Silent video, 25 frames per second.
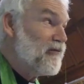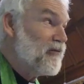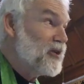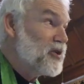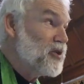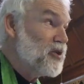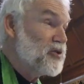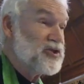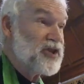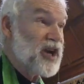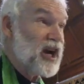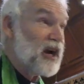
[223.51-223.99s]
We
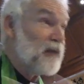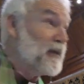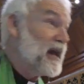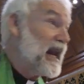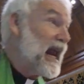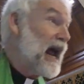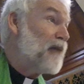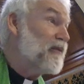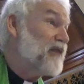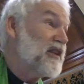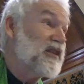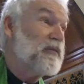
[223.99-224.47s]
don't talk about
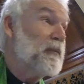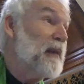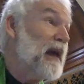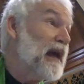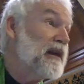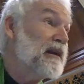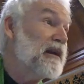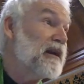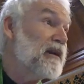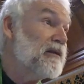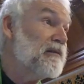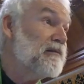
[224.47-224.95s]
how we
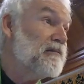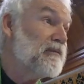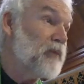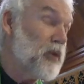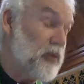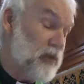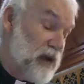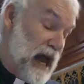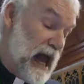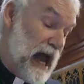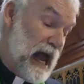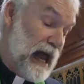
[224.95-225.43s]
spend it
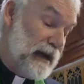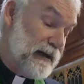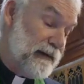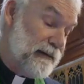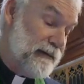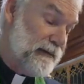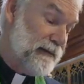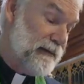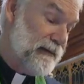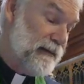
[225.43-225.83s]
or not,